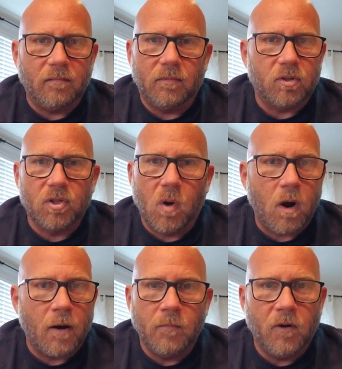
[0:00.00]
There's no
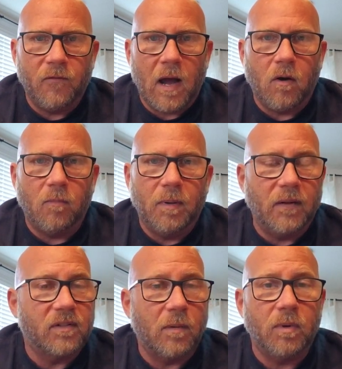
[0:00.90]
harm, no foul. But
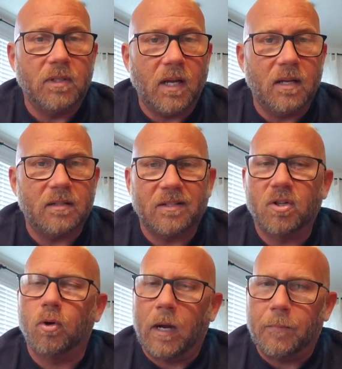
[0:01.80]
if someone does, it's
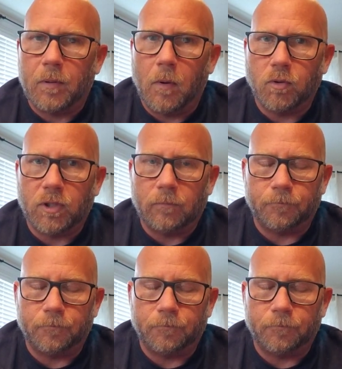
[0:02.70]
great promotion.